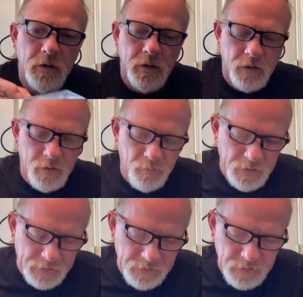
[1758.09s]

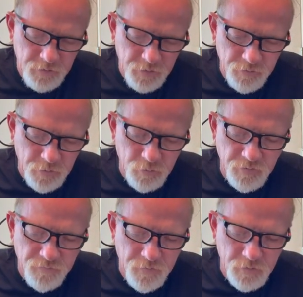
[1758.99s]
But I did use those
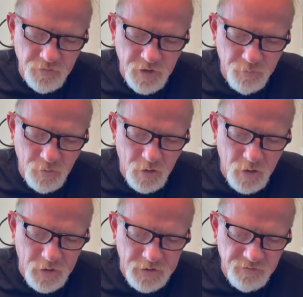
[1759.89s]
the first couple of
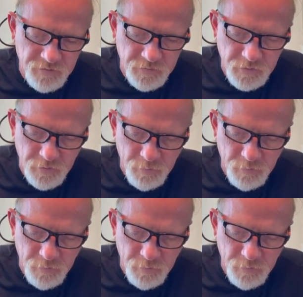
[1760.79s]
hikes until